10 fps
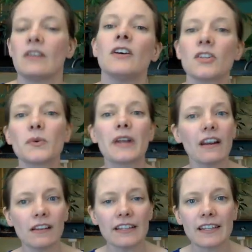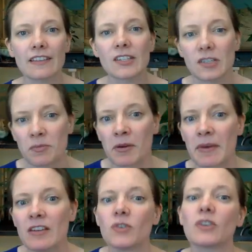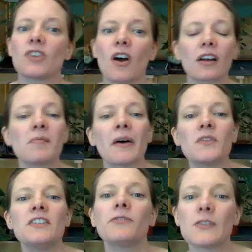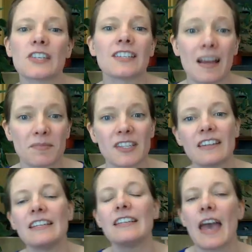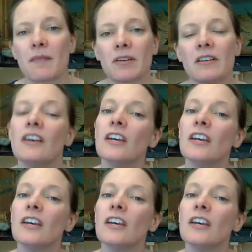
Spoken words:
So in analyzing this experiment, you can talk about the different steps that need to happen